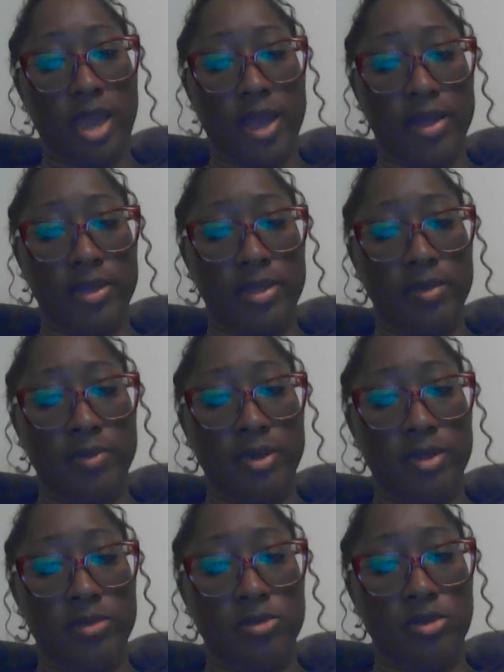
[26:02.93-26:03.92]

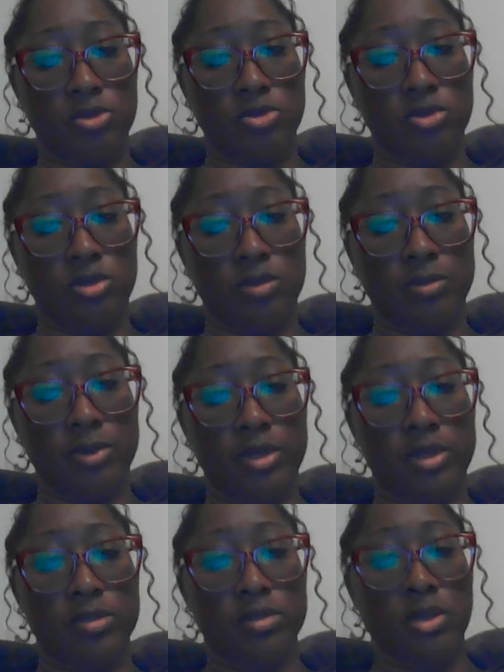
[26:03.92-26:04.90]
academic and social
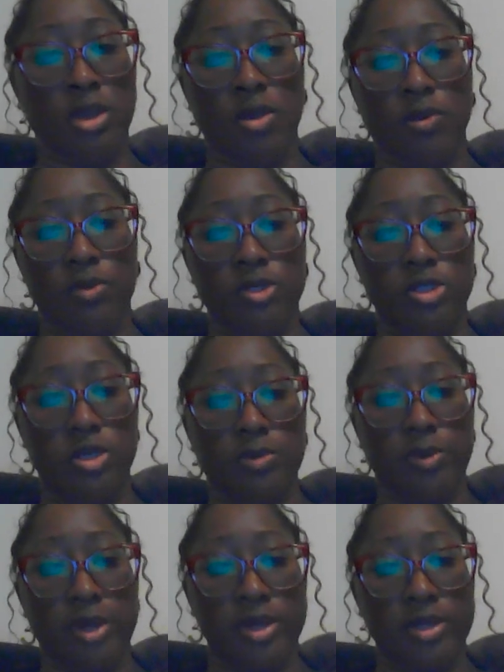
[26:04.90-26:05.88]
demands, which
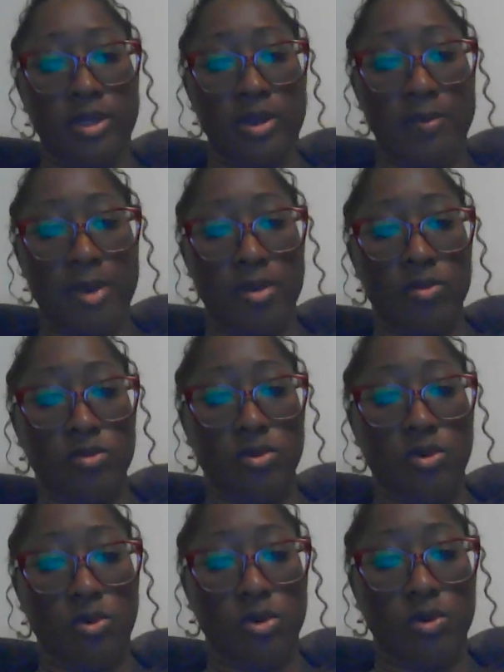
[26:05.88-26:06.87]
impair the amount
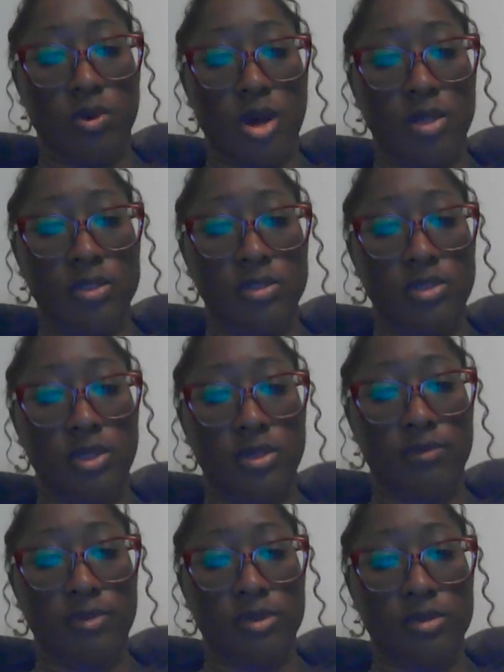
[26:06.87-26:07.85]
or quality
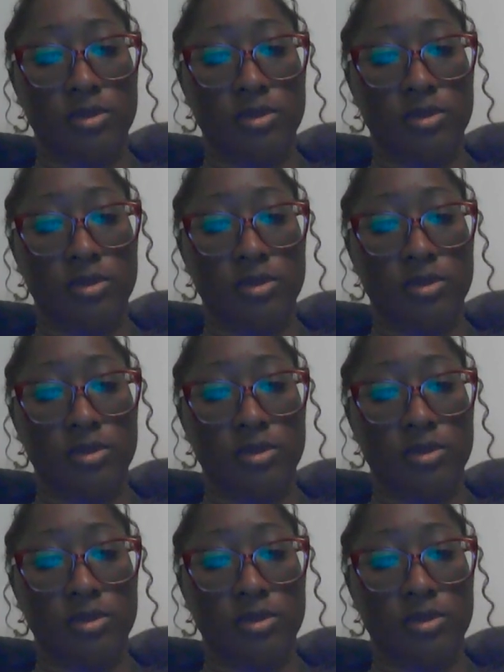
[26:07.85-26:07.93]
of their